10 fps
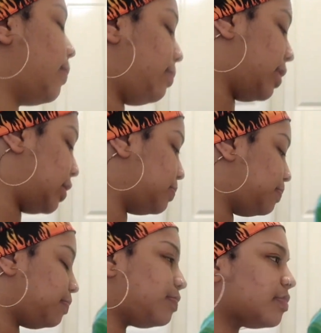But
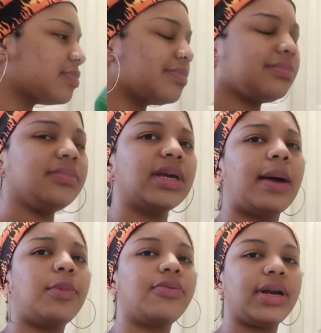
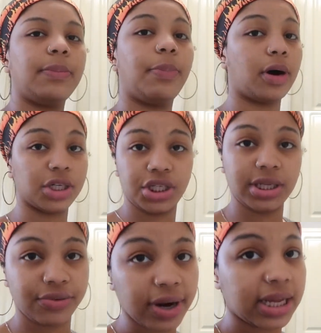I'm already
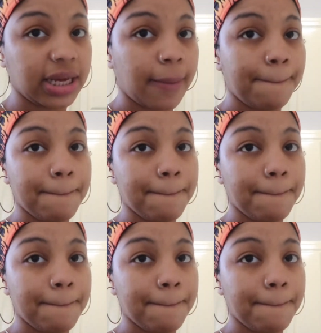partially ready.